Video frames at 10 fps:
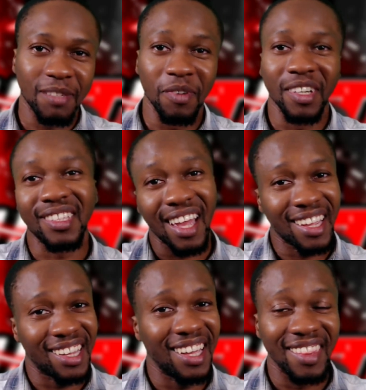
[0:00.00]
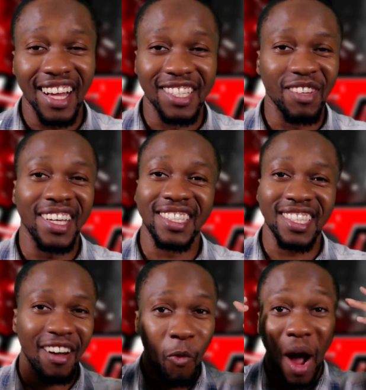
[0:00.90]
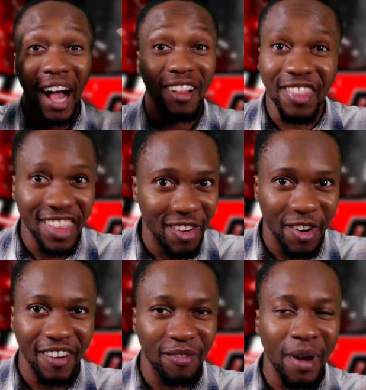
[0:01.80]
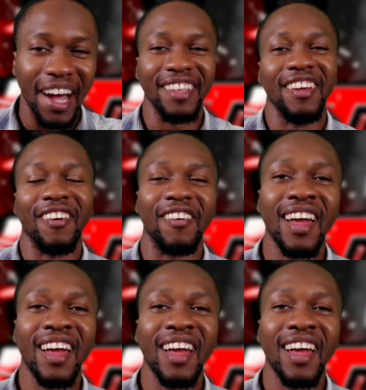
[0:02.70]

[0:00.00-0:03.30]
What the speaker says: but again, that's why it's a wild theory of mine here.